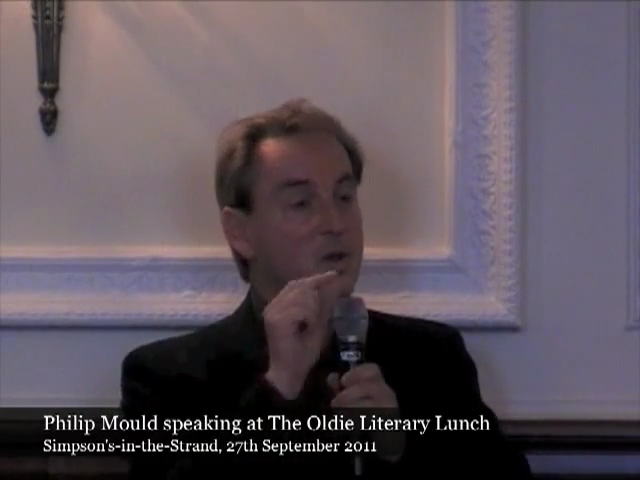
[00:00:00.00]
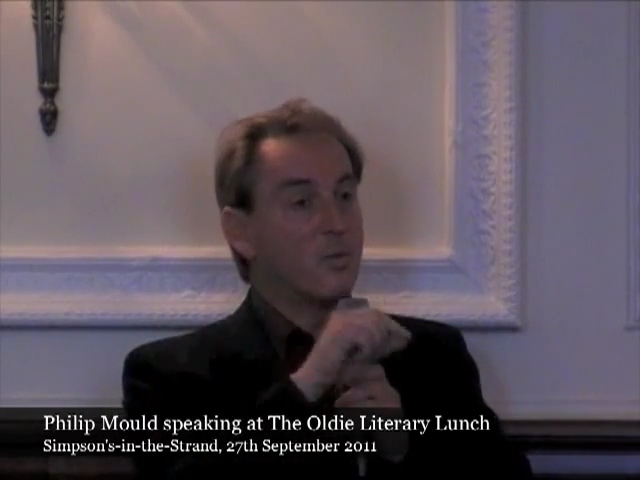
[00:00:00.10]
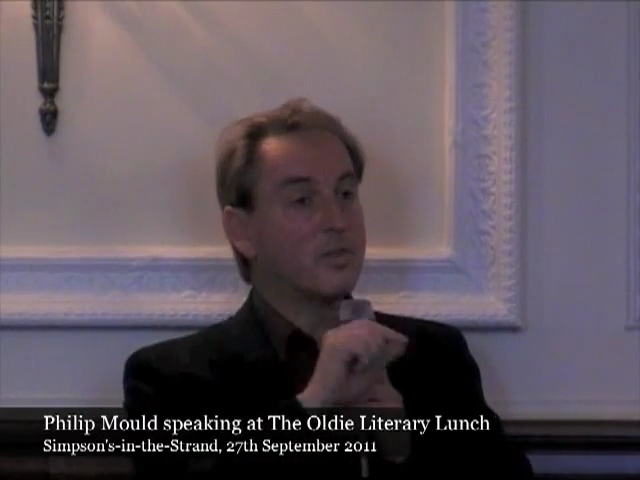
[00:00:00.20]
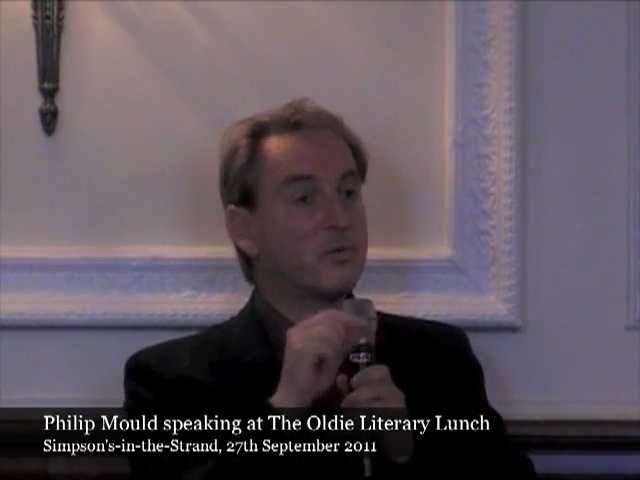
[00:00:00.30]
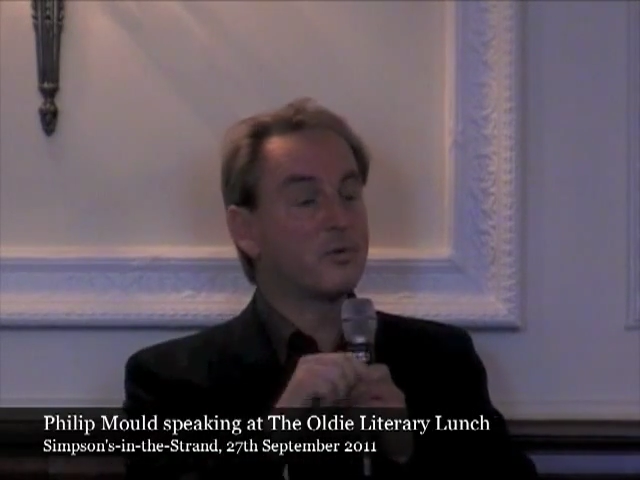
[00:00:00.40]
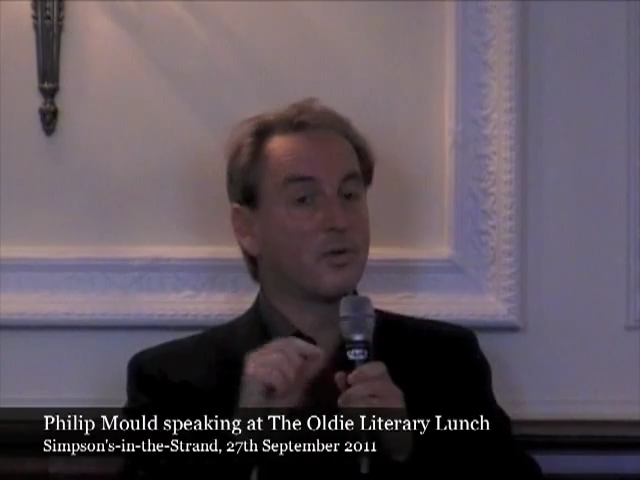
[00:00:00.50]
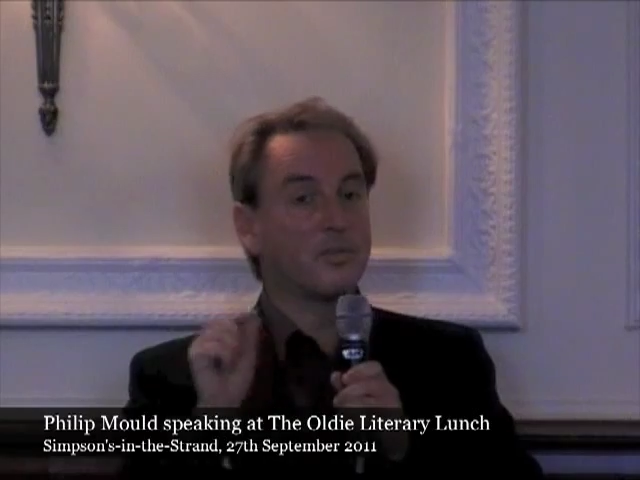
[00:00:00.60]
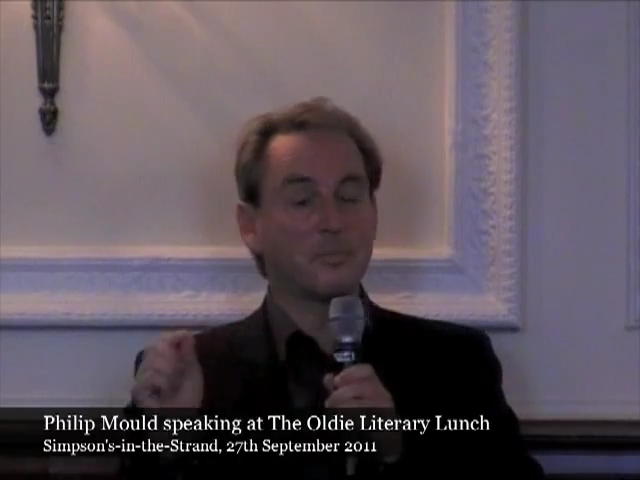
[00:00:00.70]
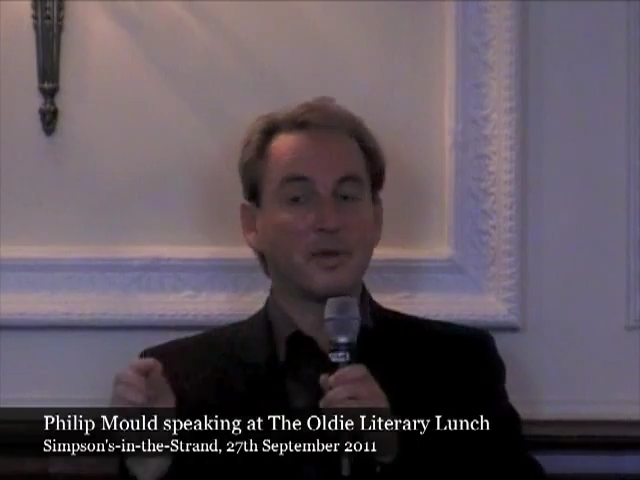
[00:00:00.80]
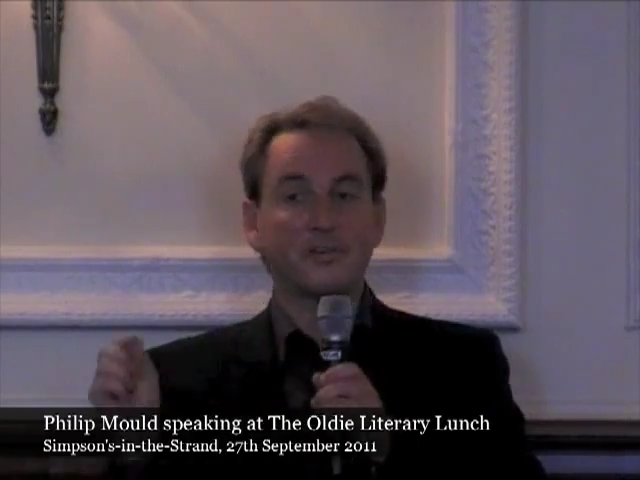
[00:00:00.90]
whether or not
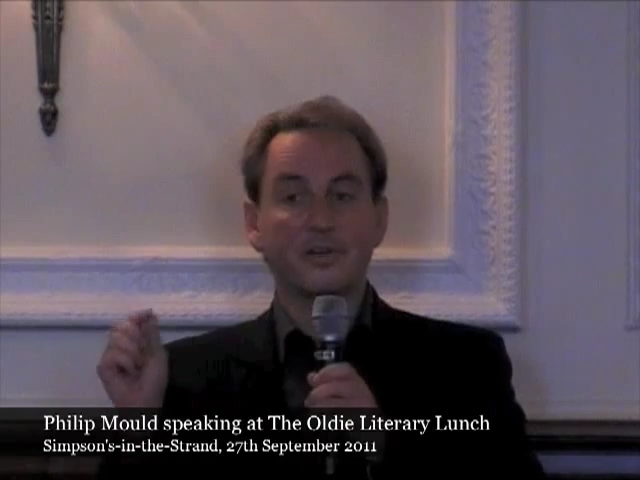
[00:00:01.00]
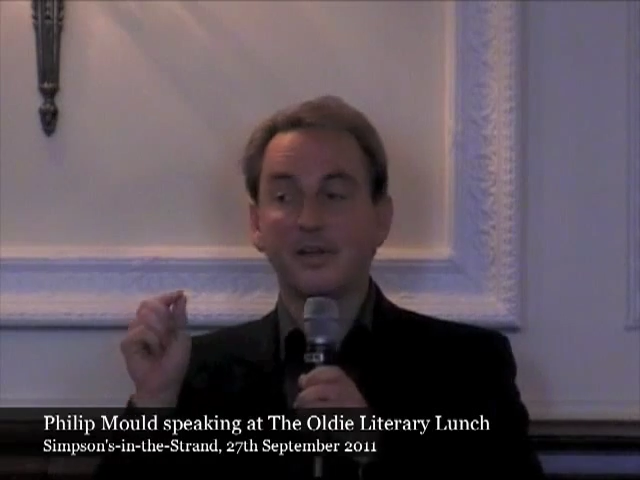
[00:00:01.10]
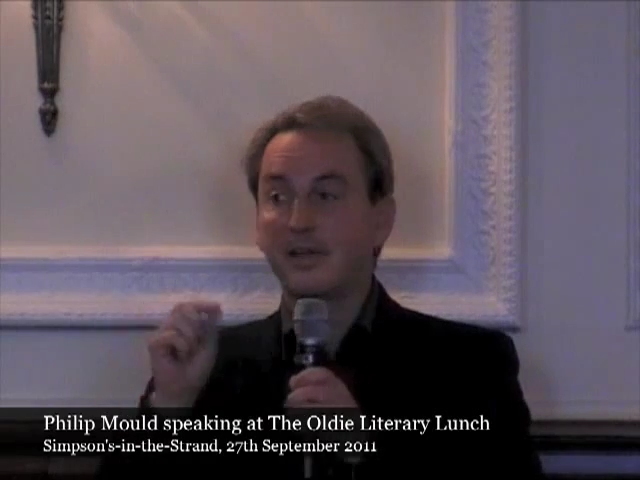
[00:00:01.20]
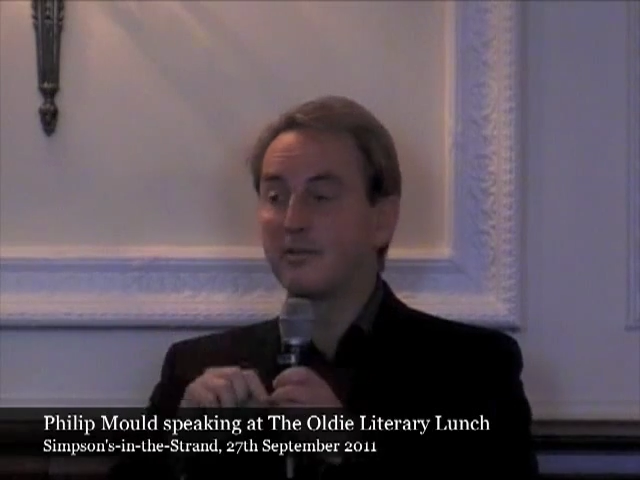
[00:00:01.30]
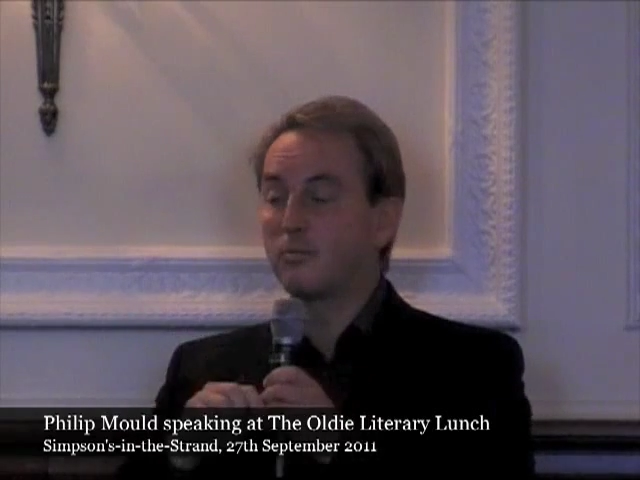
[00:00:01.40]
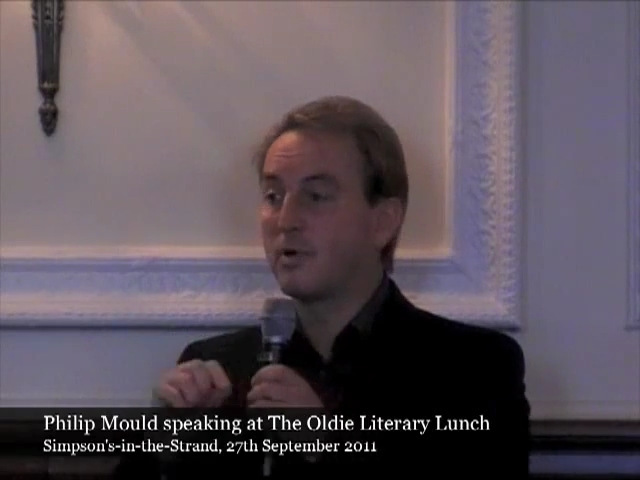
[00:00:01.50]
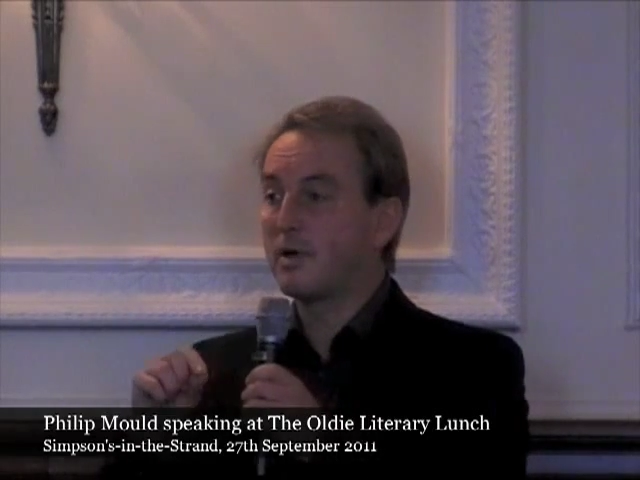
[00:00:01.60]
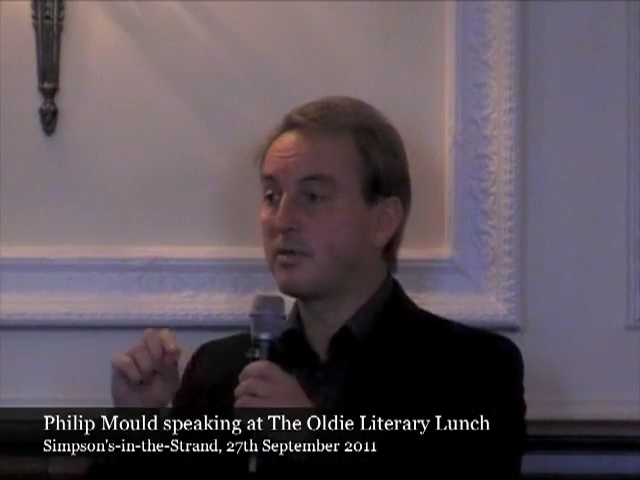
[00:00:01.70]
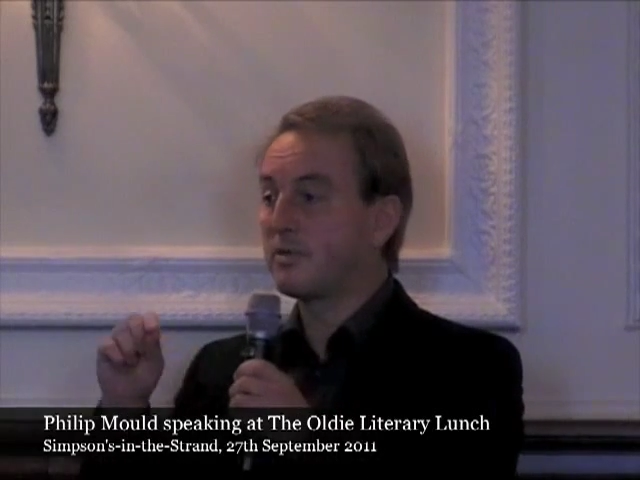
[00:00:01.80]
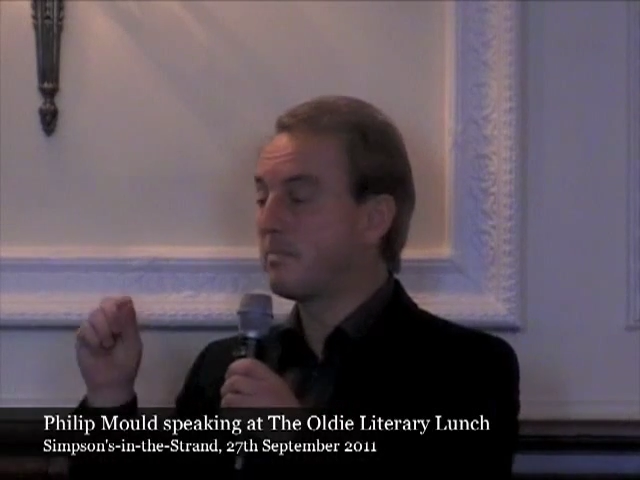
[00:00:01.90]
the picture is
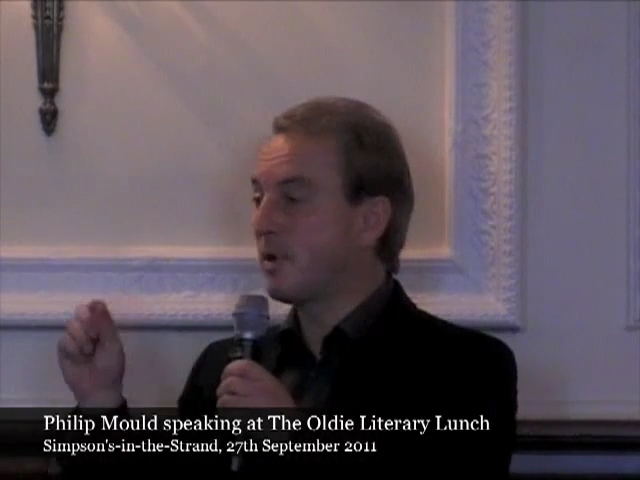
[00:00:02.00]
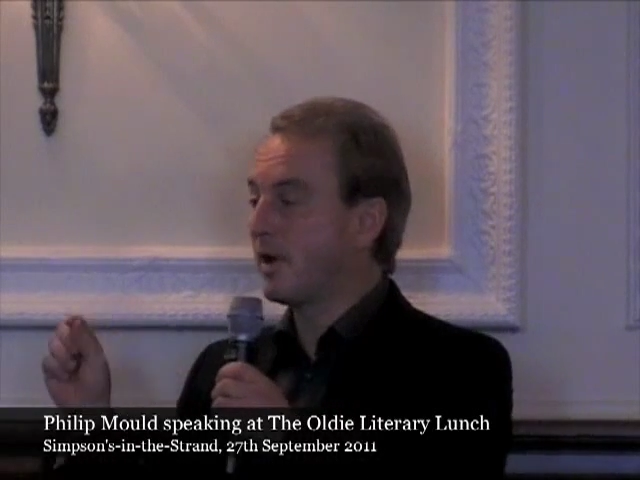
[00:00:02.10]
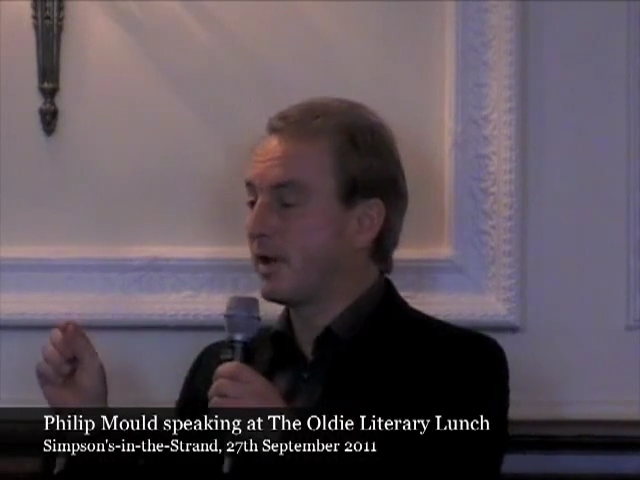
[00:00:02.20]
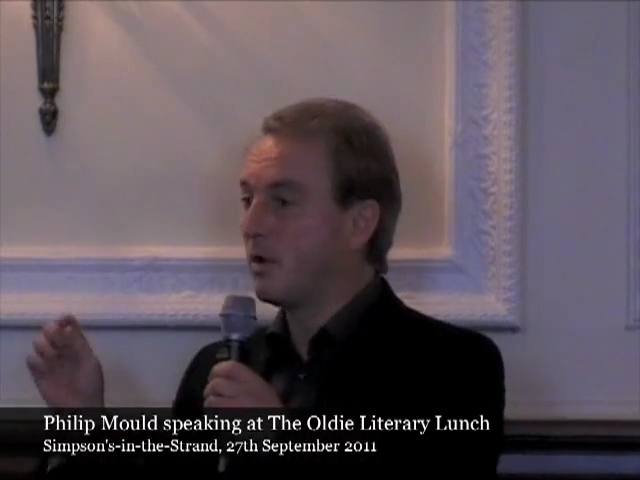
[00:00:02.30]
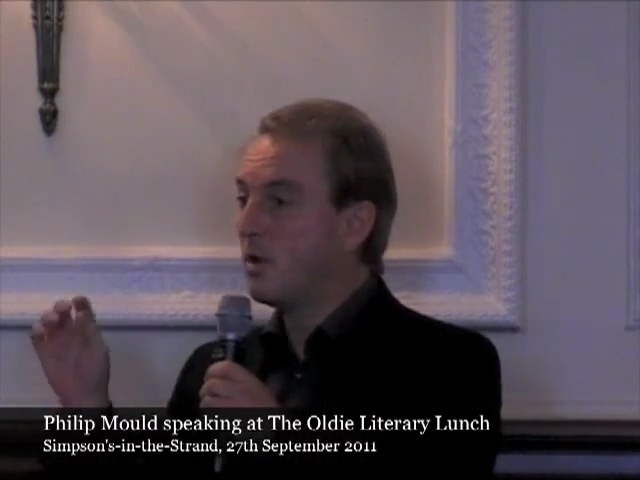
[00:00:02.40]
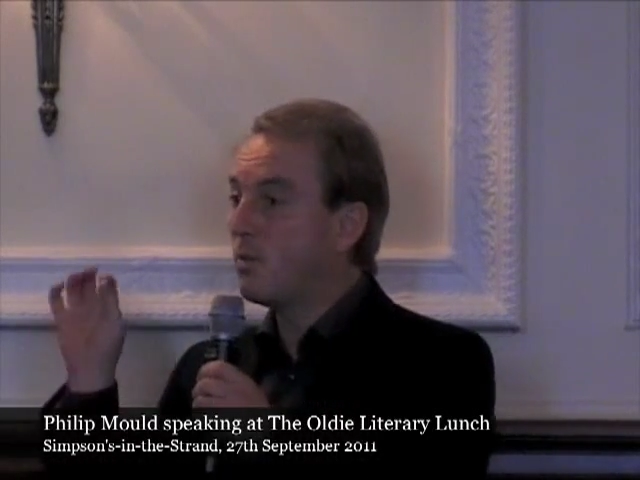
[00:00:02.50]
worth buying,